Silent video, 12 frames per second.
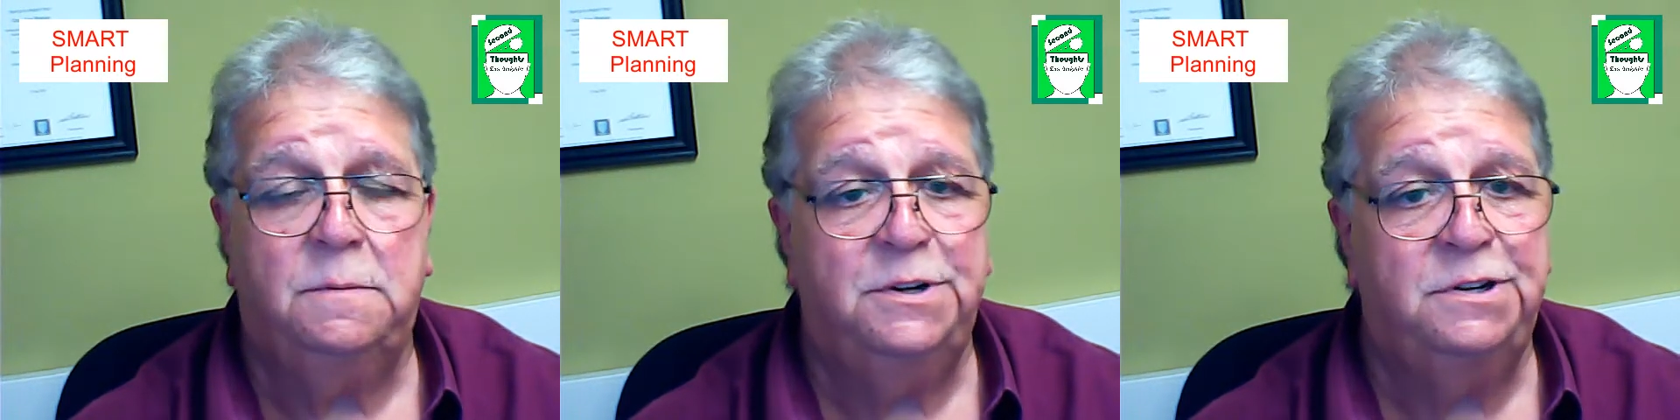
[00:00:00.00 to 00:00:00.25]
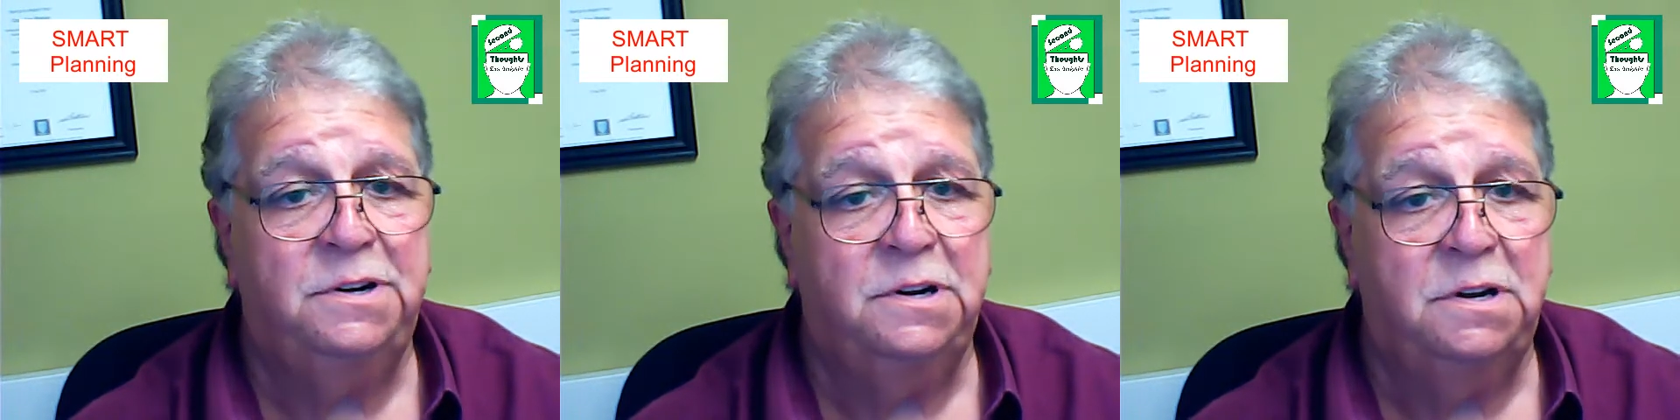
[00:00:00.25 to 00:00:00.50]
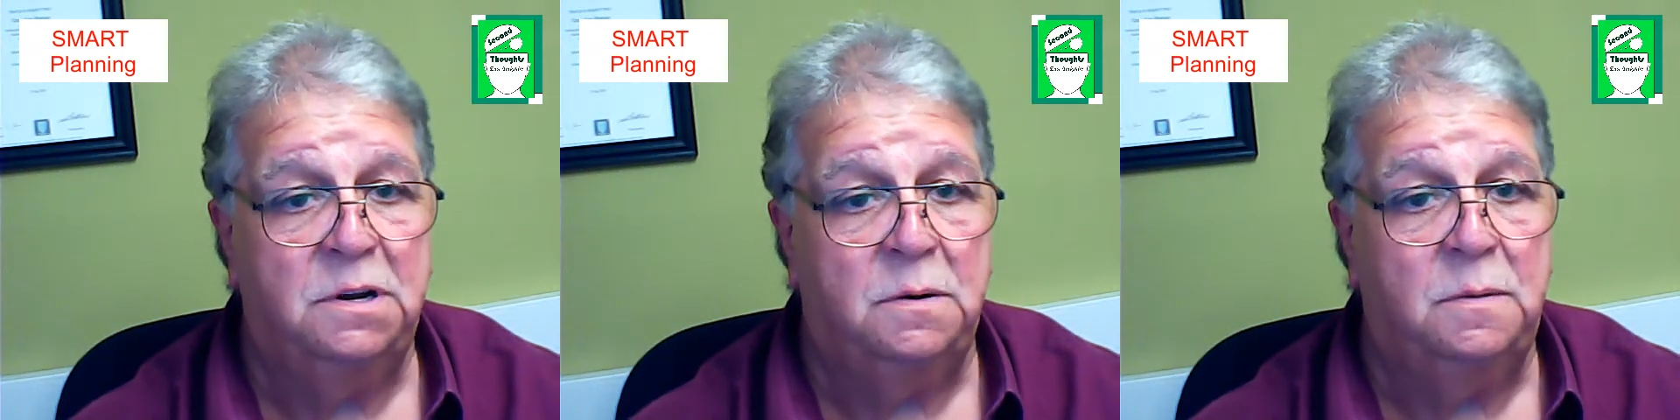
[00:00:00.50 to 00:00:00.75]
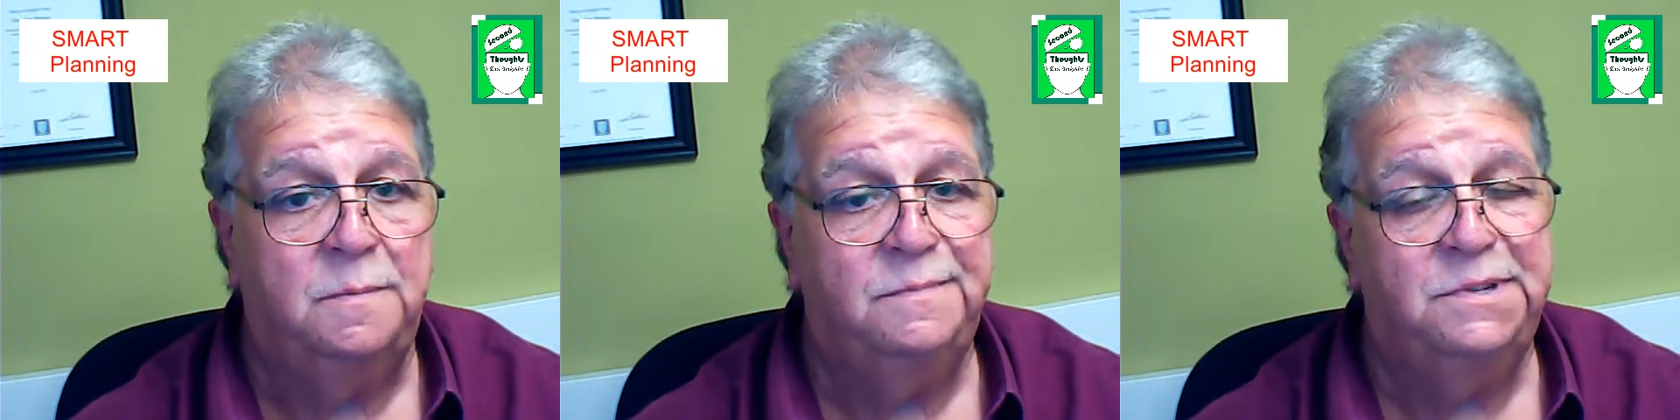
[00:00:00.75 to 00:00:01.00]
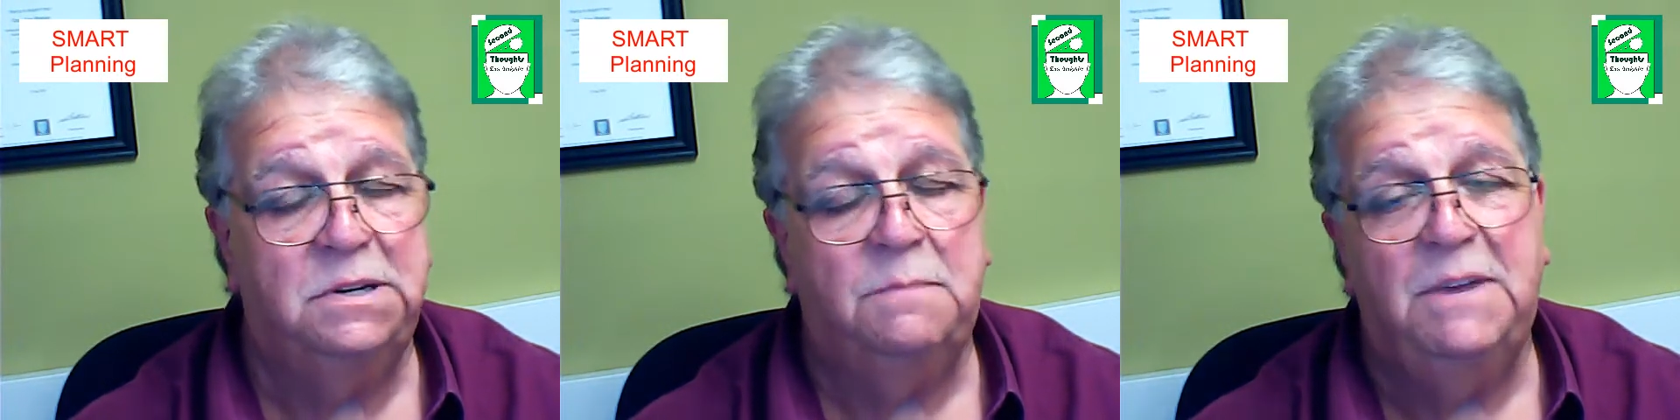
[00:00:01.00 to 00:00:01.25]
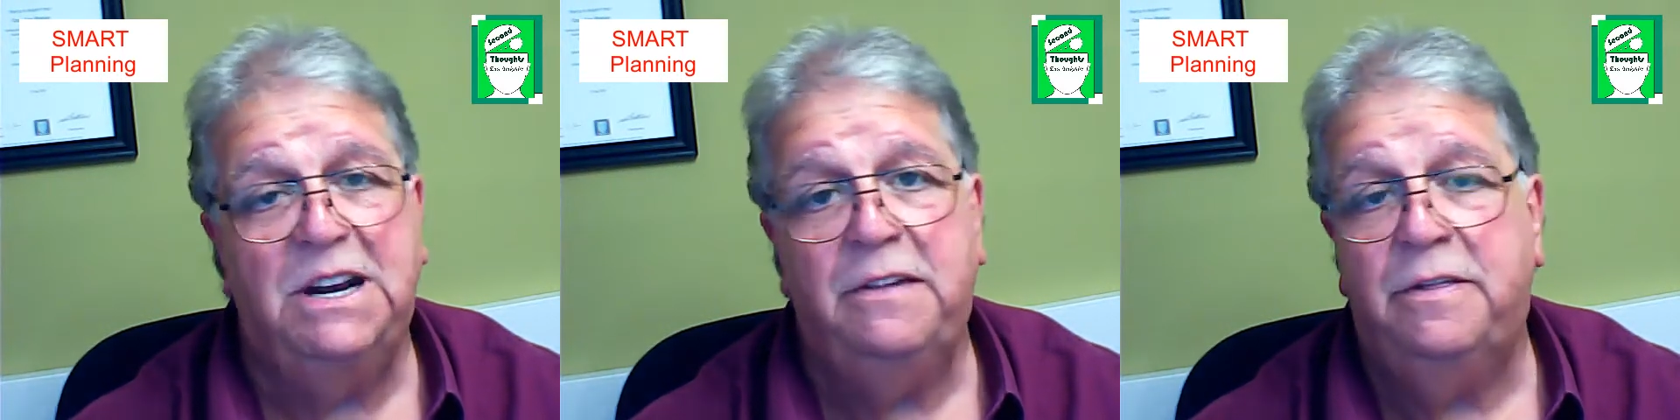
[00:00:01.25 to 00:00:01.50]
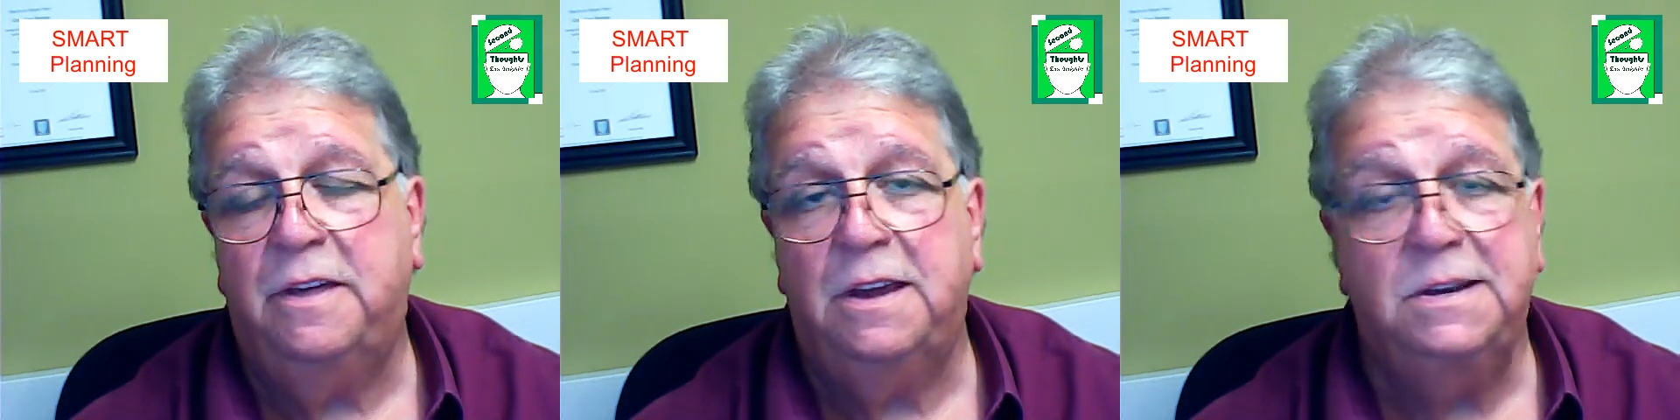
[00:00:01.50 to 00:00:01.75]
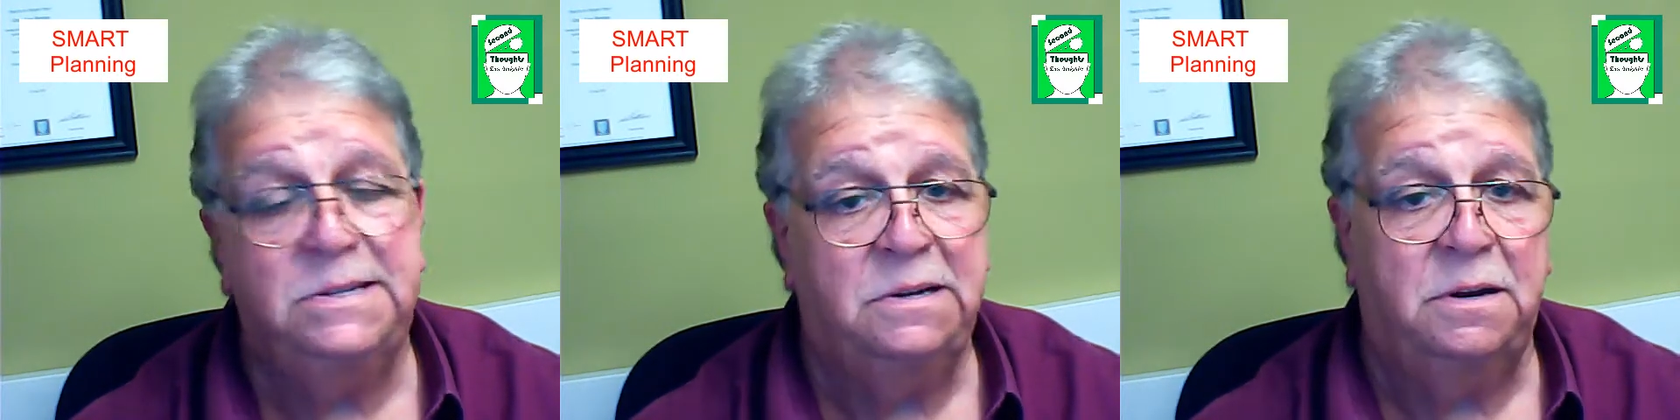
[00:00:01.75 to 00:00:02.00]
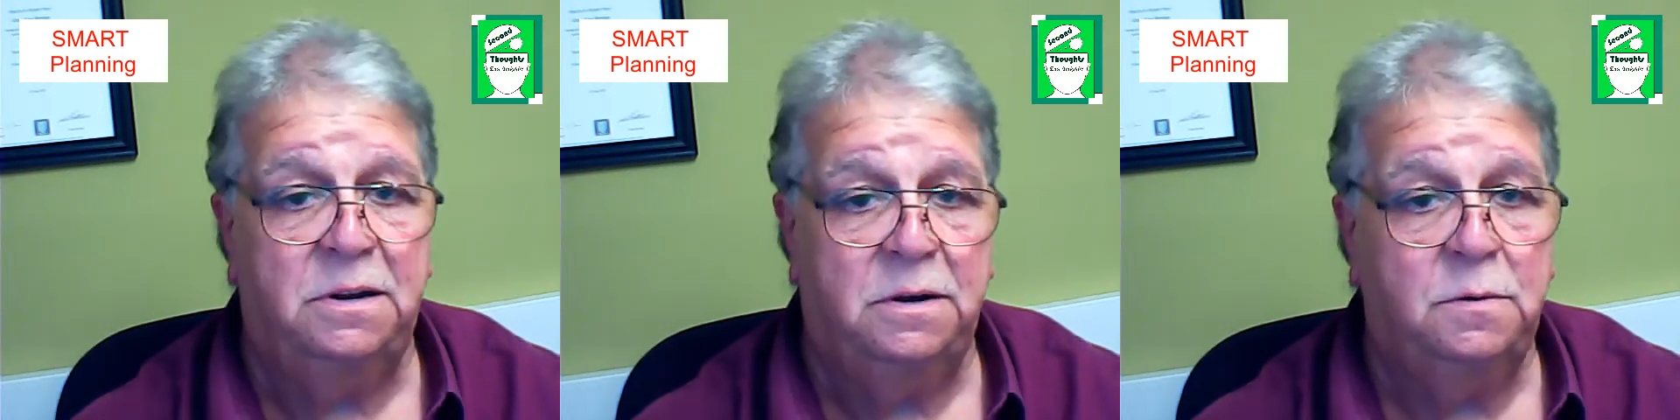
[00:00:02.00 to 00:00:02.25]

to do, so many things to do?